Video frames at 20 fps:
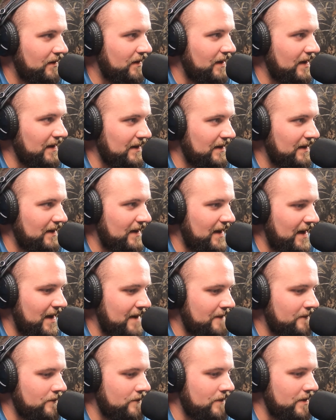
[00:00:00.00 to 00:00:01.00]
like
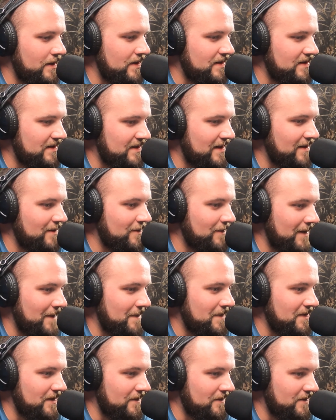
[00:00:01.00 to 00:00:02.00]
every single
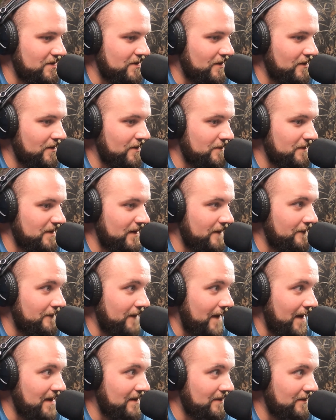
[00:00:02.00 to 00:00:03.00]
episode started with a
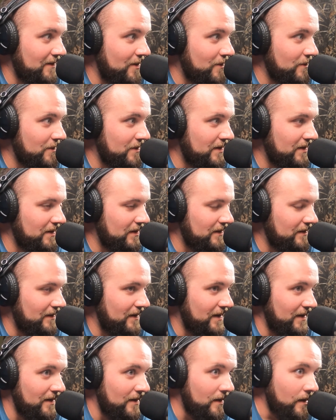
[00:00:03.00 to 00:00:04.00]
fan going and it's
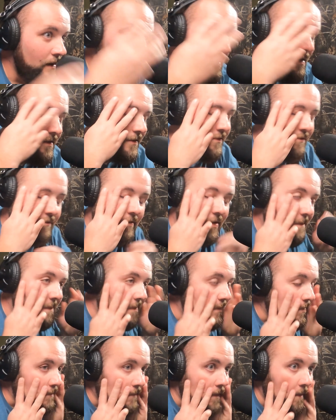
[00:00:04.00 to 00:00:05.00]
like
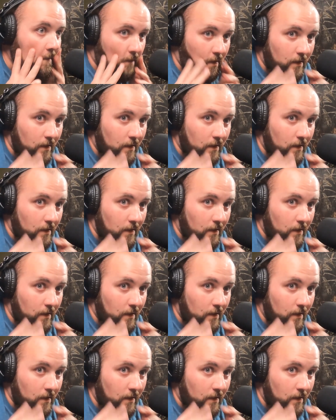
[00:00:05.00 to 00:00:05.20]
dripping sweat.